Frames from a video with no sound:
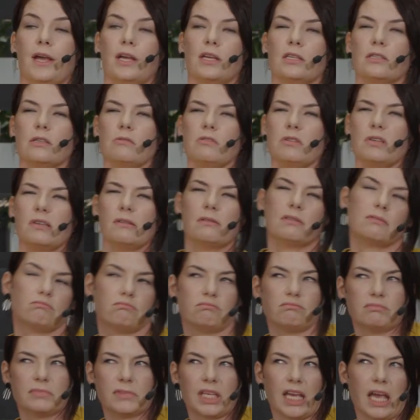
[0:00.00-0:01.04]
So you
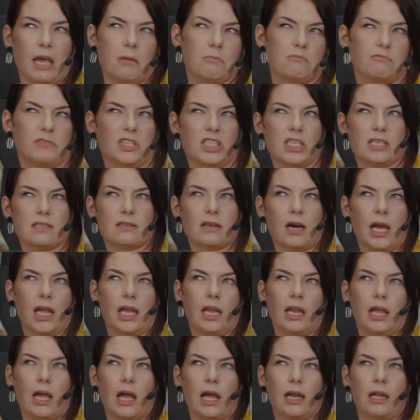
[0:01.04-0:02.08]
came with this
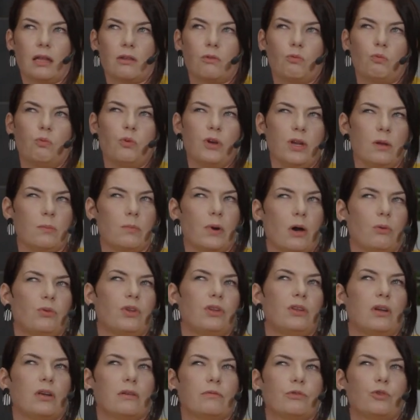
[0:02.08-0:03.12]
idea that what about
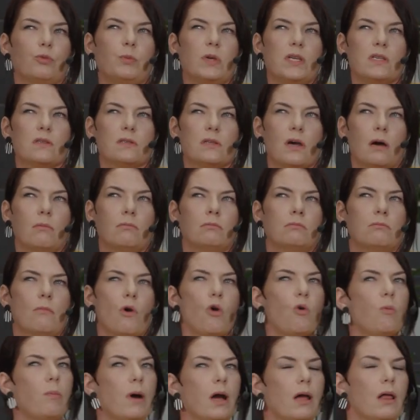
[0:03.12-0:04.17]
that there would be some
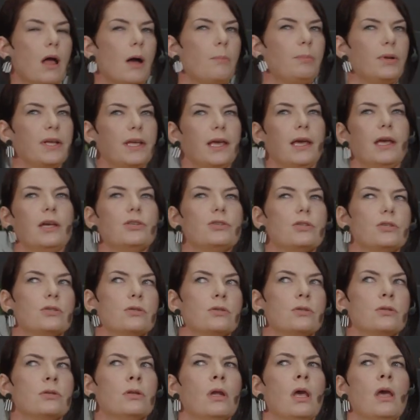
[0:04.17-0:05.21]
mobile
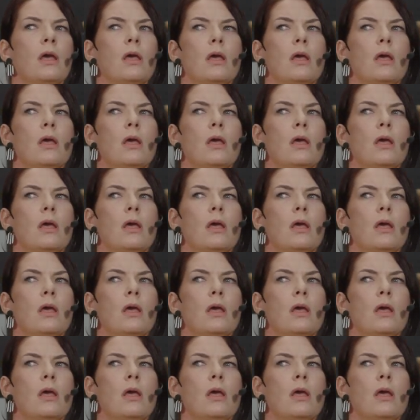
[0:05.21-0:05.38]
application